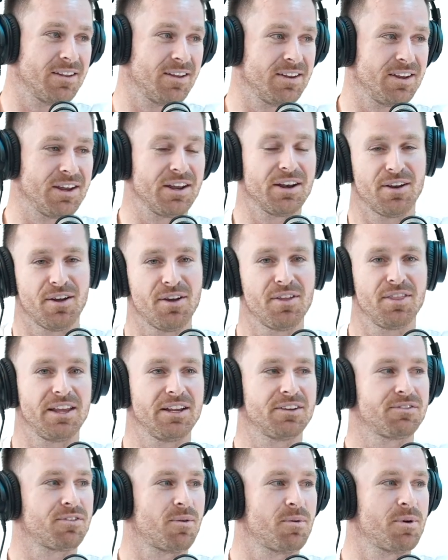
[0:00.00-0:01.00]
Like, you can learn
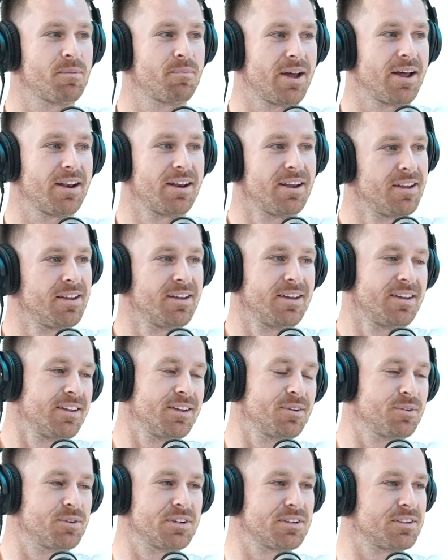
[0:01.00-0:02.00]
things from it, but
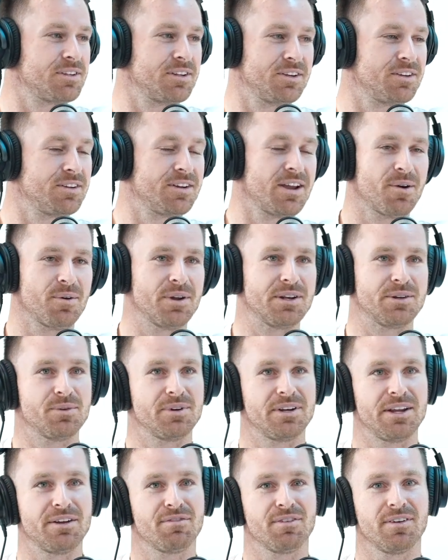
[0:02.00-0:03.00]
you'd go into
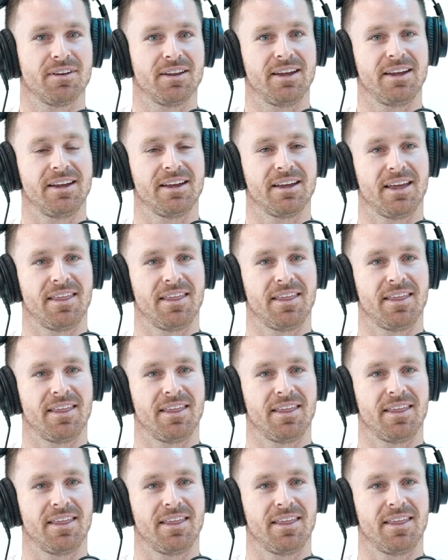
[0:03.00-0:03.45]
it differently.